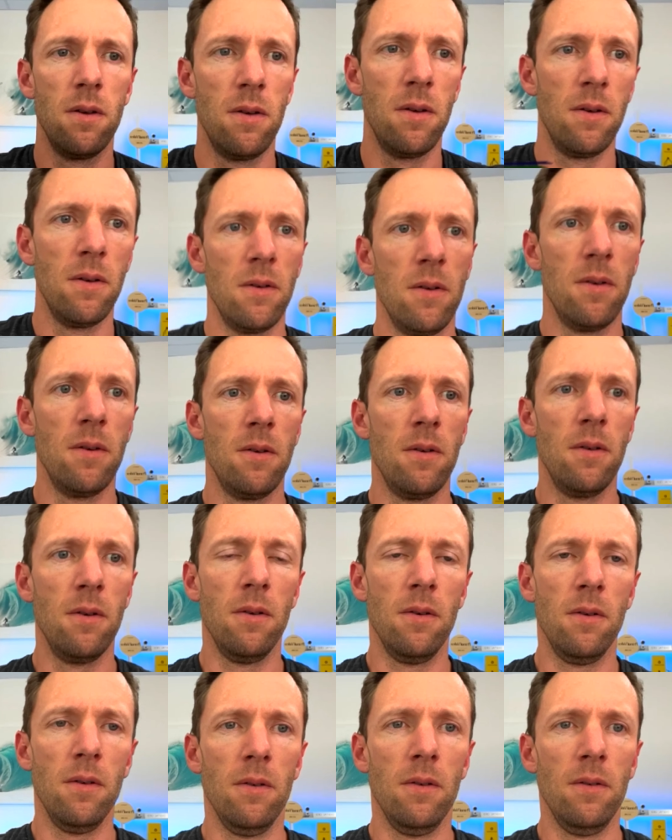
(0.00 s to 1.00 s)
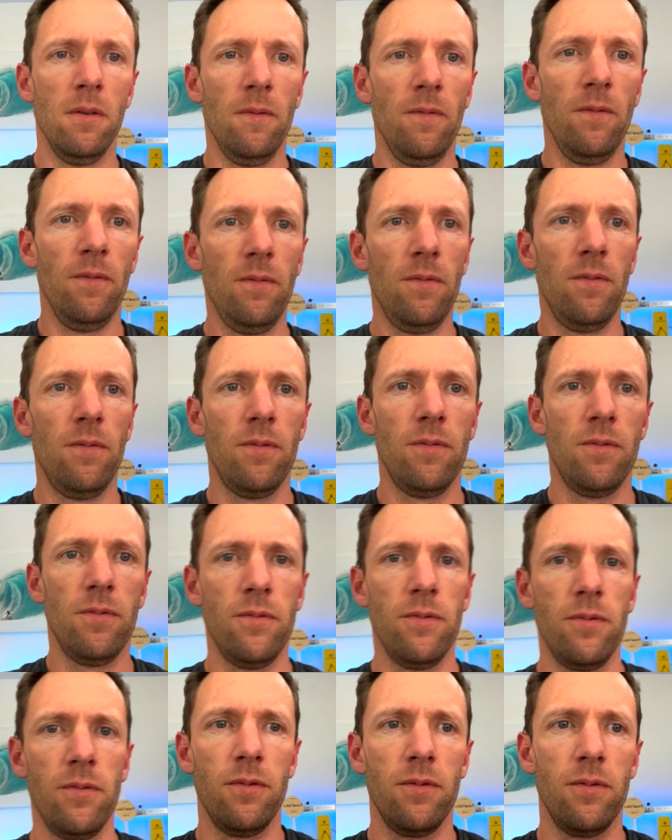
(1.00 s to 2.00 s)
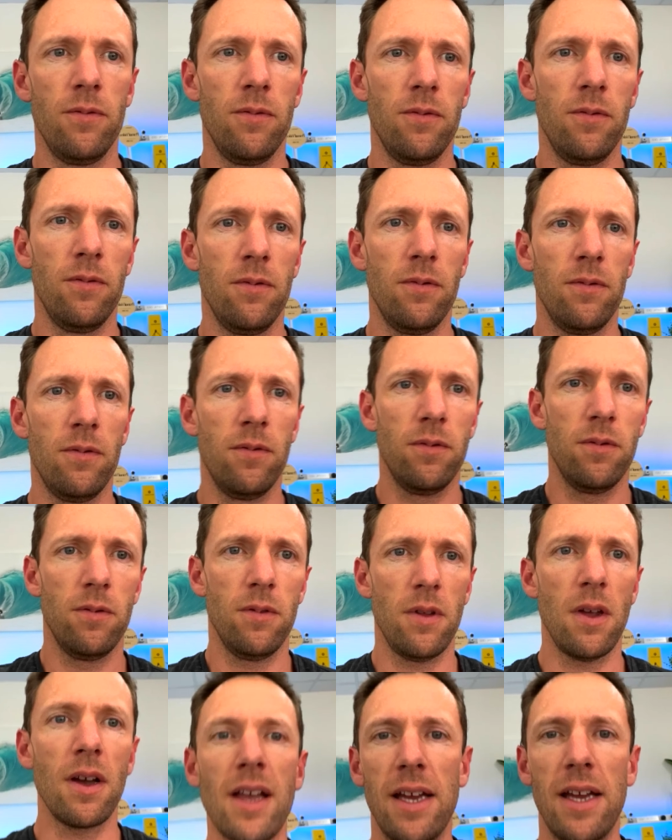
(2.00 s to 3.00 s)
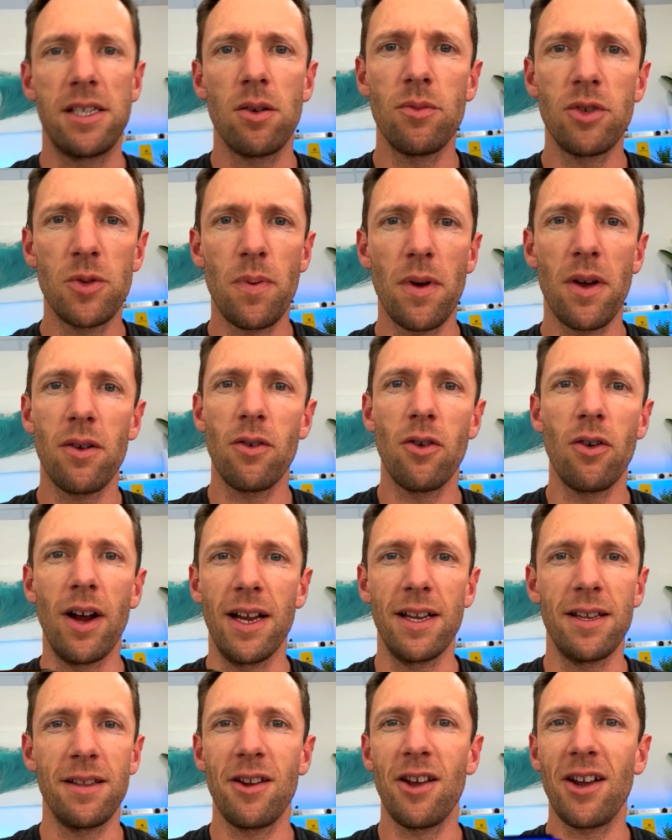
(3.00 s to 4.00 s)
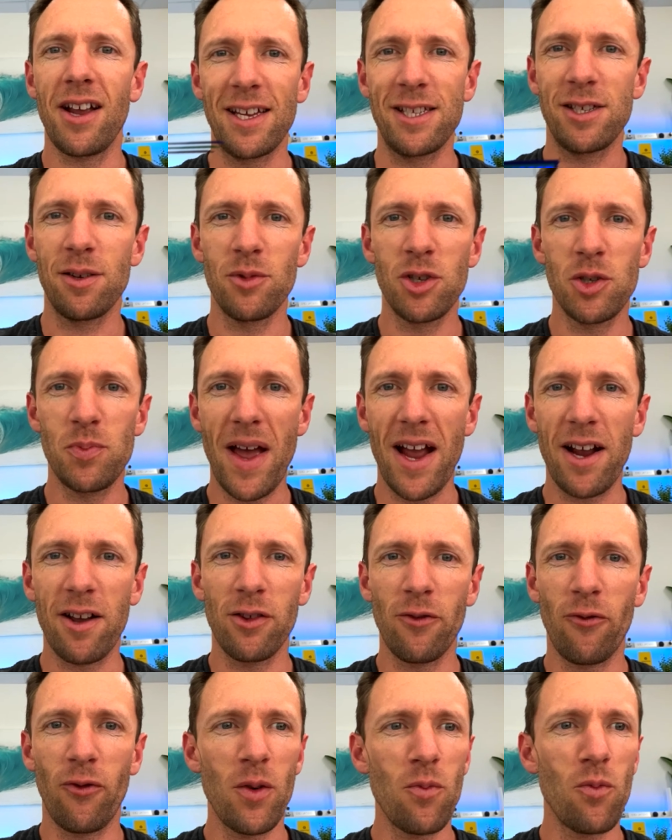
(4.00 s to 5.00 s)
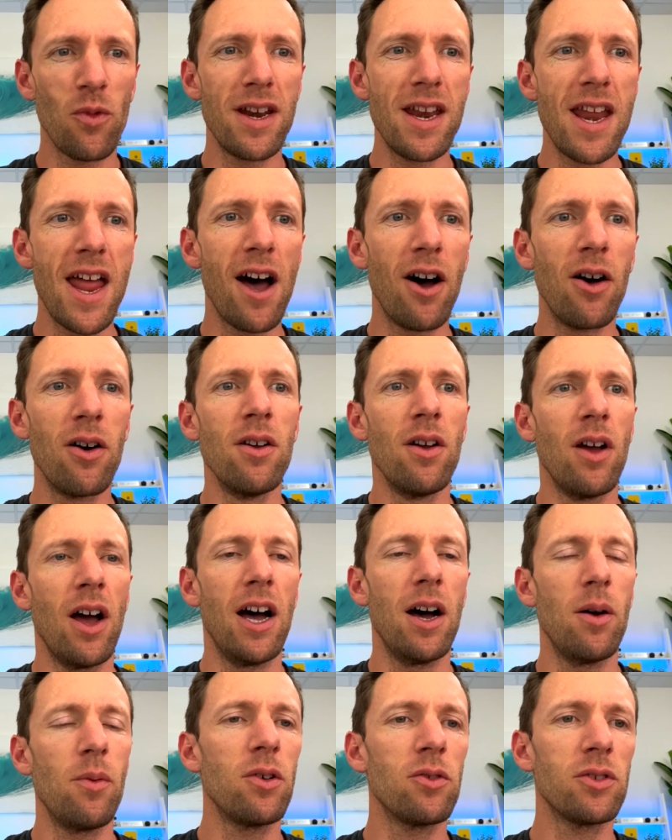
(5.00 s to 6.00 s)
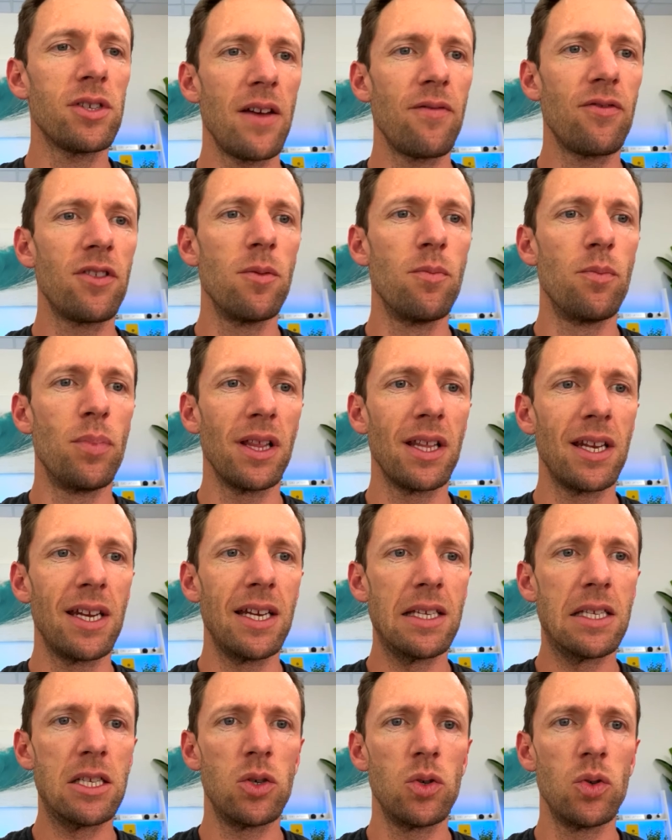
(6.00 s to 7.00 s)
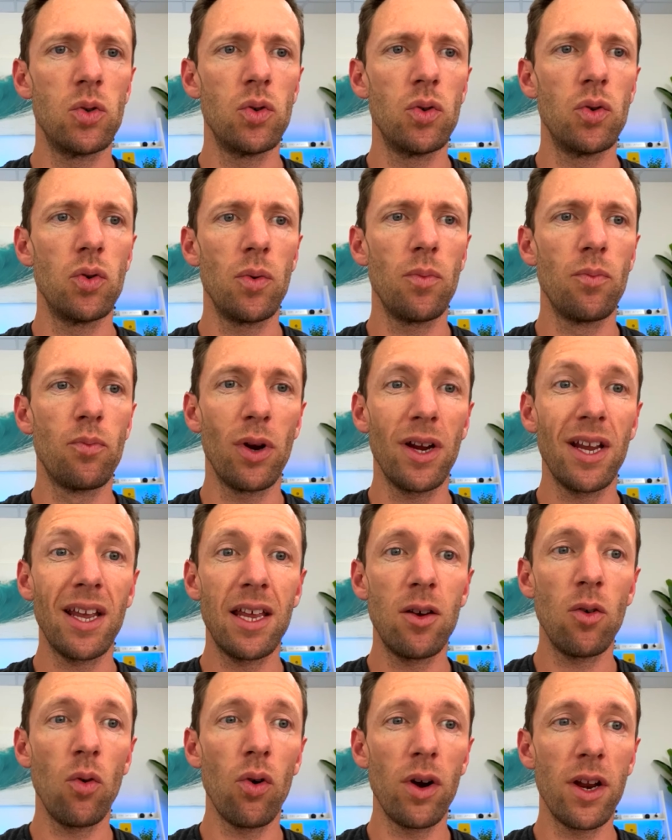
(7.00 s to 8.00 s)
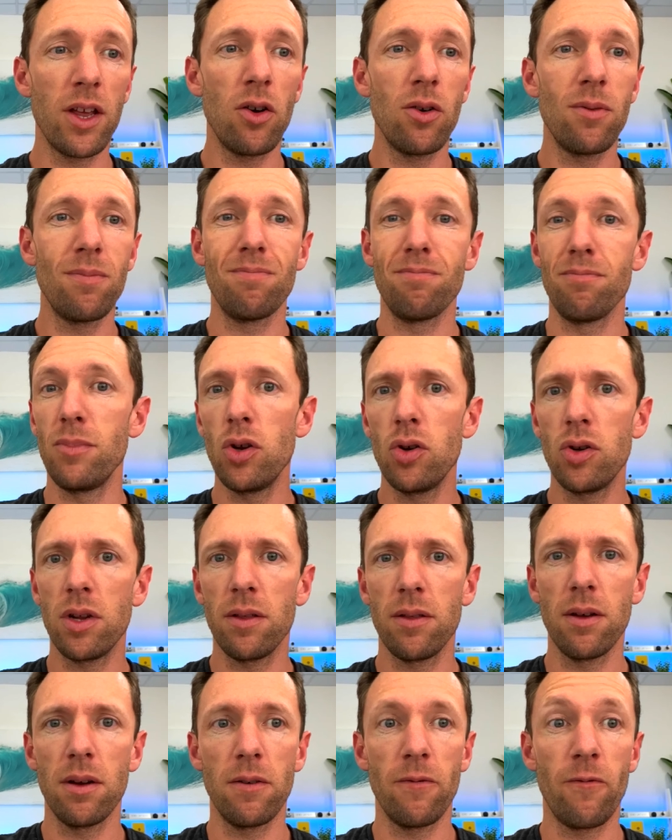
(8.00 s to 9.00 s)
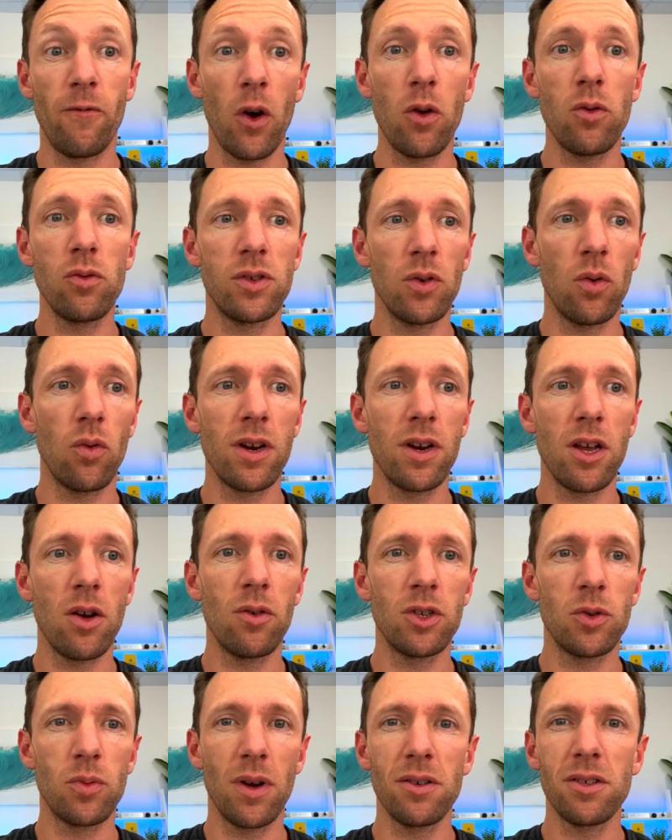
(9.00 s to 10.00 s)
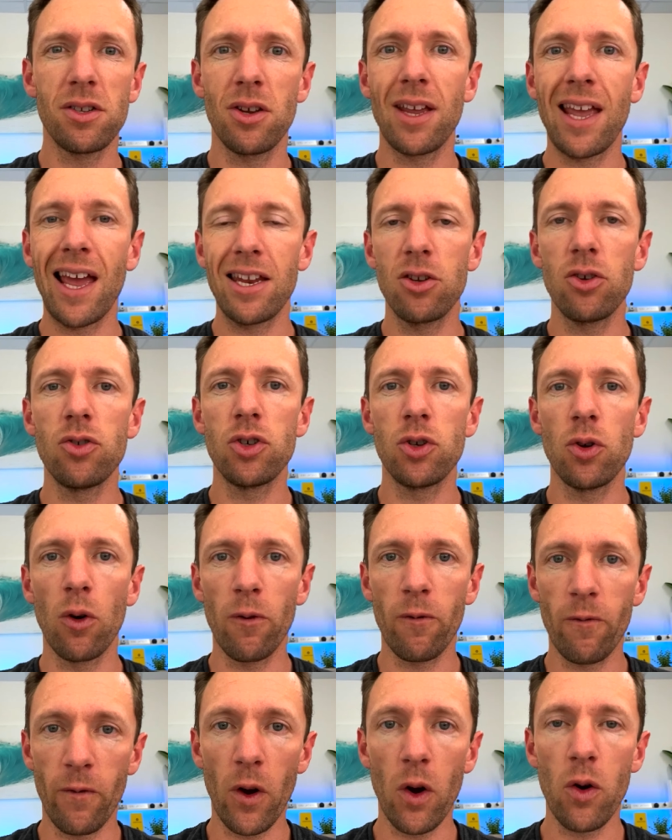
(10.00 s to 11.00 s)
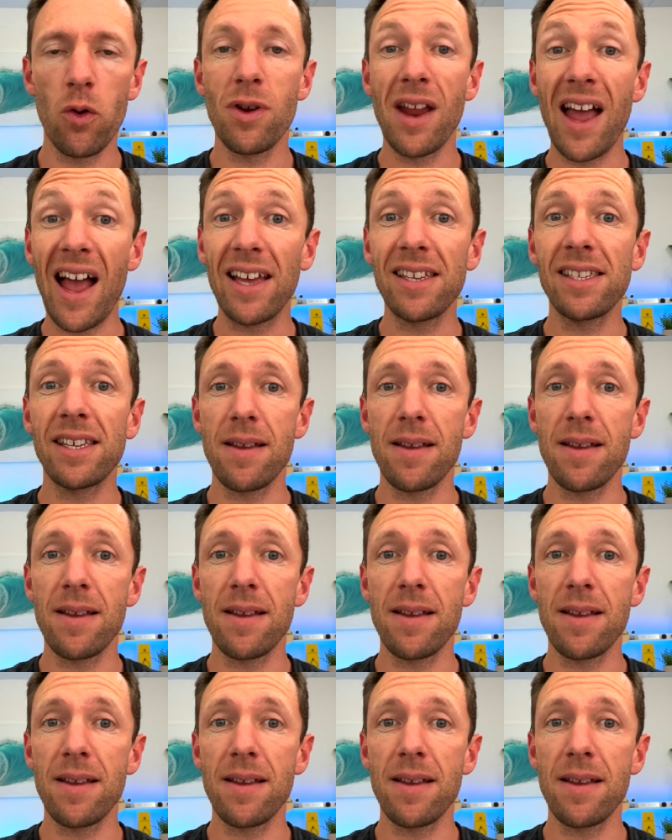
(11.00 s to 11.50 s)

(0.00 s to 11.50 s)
iRiun on Android will go up to 4K resolutions, whereas on iOS or using EpocCam, you're going to be limited to 1080p at 30 frames per second, which is still amazing